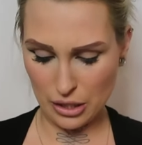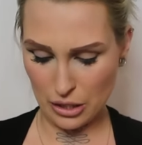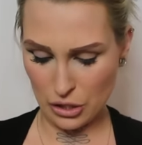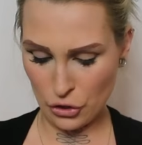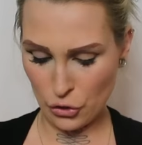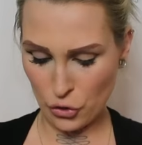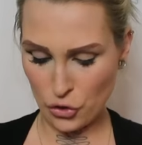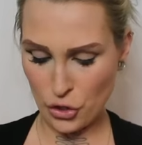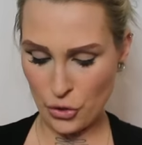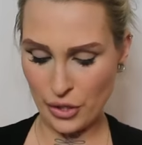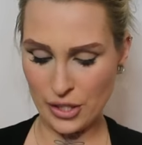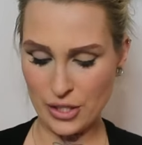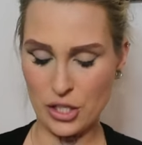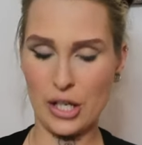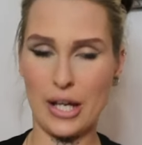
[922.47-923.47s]
Luke
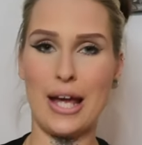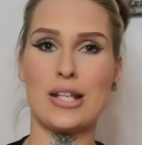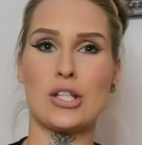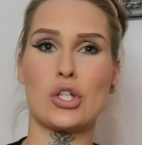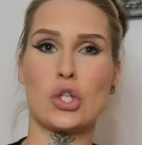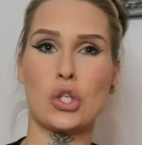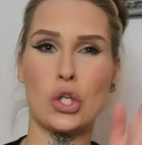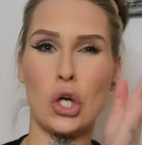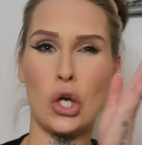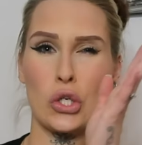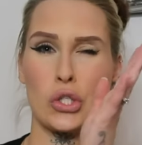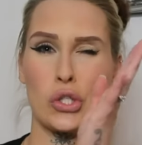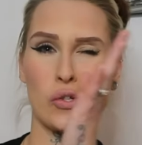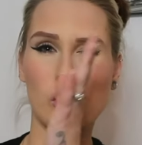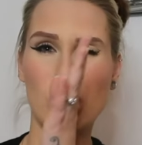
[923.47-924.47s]
noticed her getting
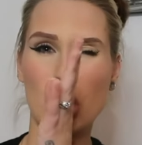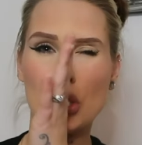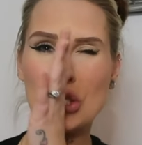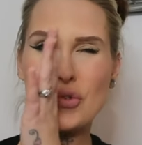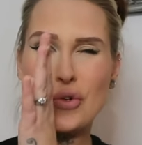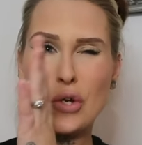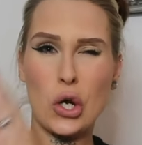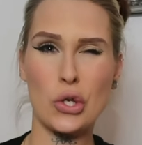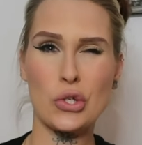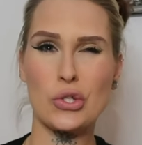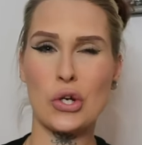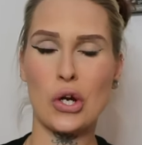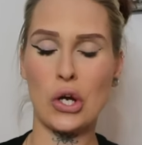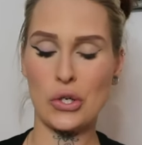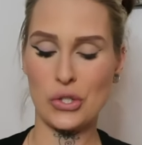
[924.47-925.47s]
closer and closer and closer
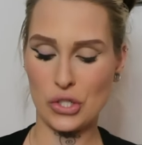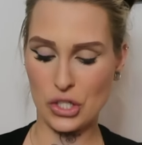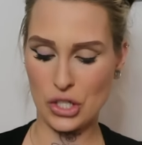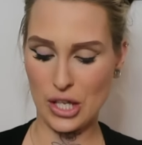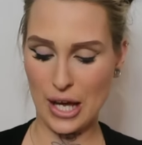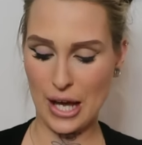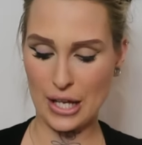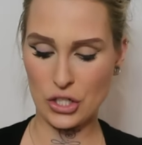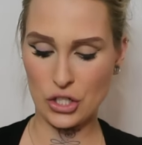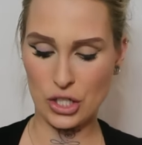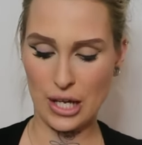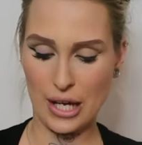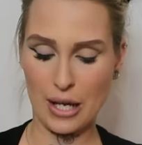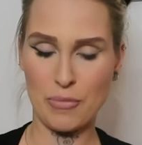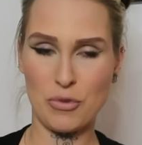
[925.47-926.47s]
and closer to the edge,
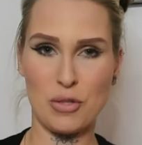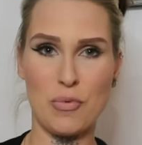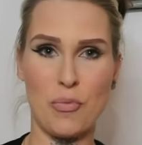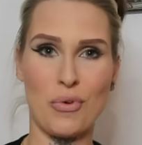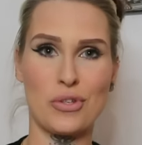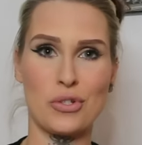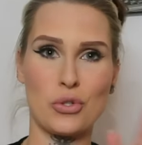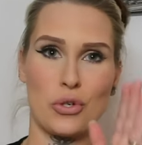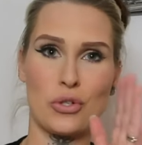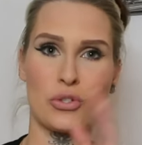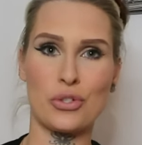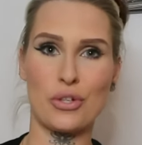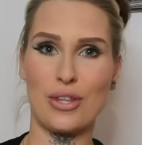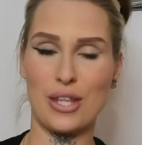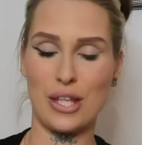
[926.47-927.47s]
like it must have been when the door
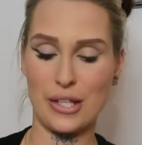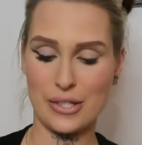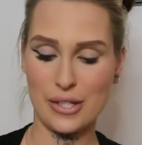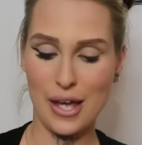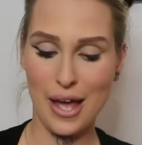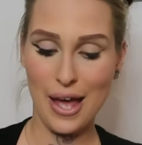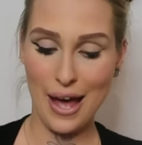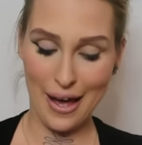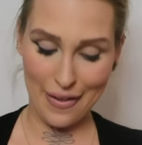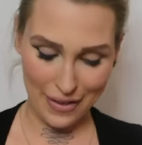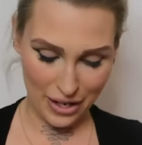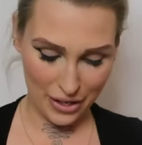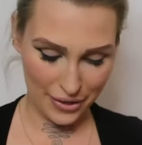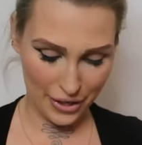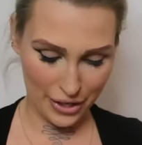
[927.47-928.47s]
shut and things. And
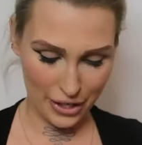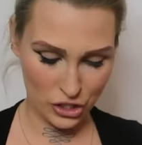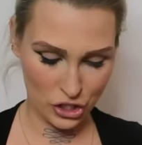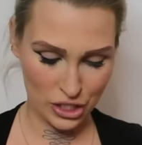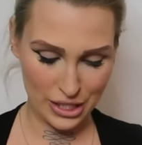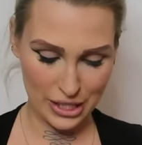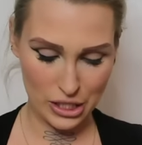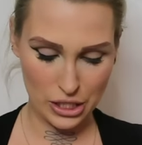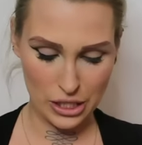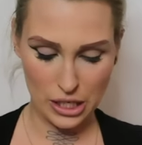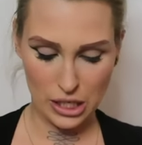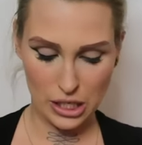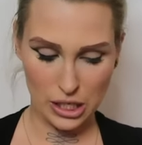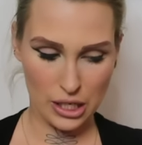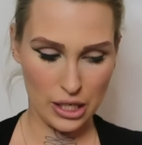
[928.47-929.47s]
then she did
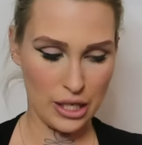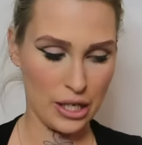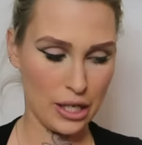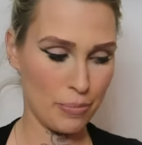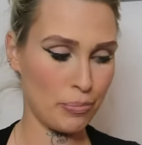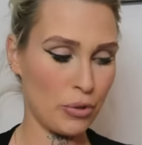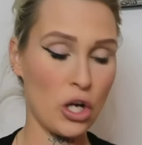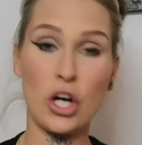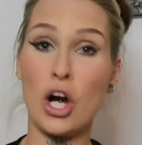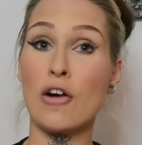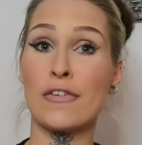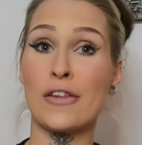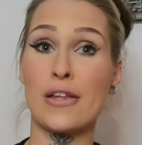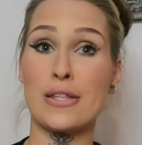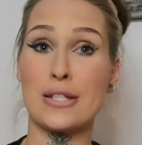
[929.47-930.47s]
plonk
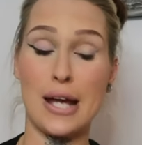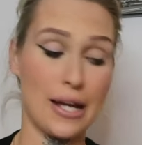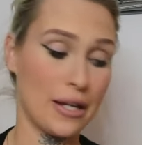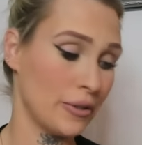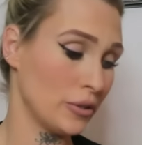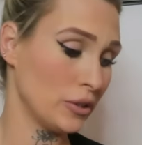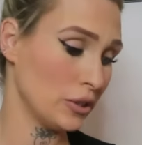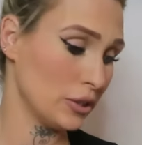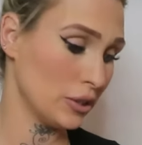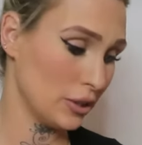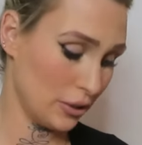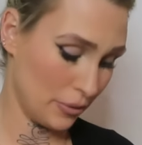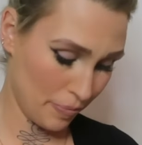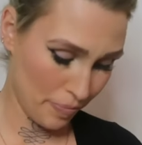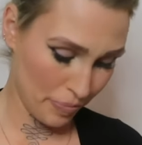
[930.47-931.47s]
off the other day,
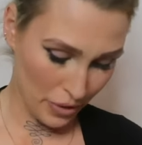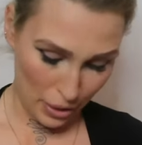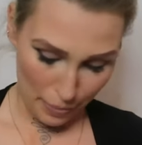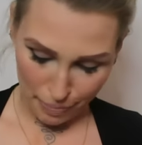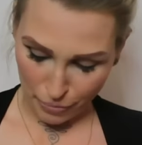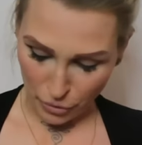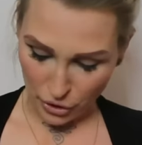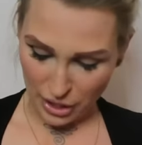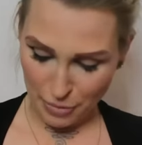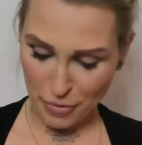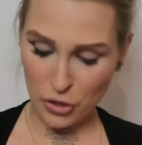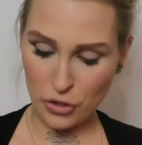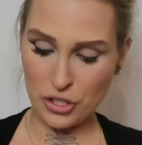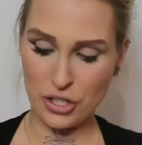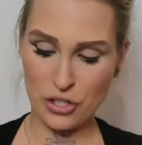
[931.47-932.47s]
but it'd be
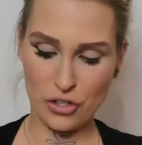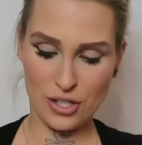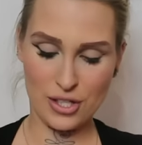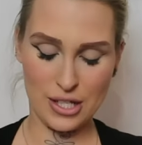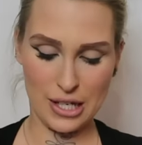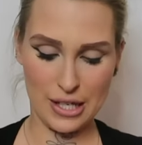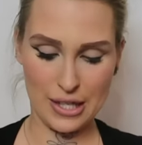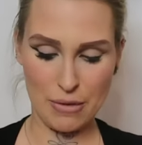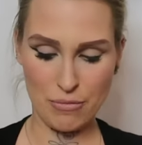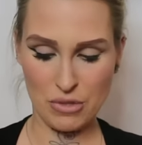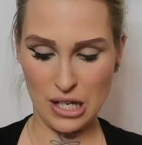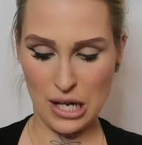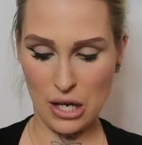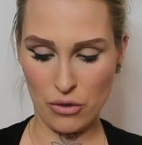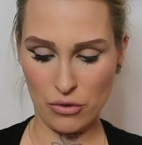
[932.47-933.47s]
good to just stick them
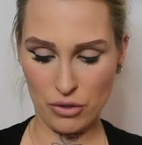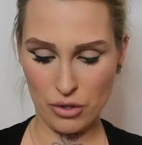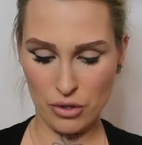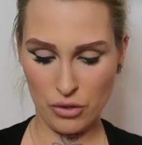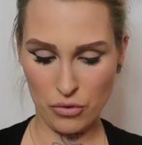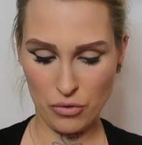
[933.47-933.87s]
down.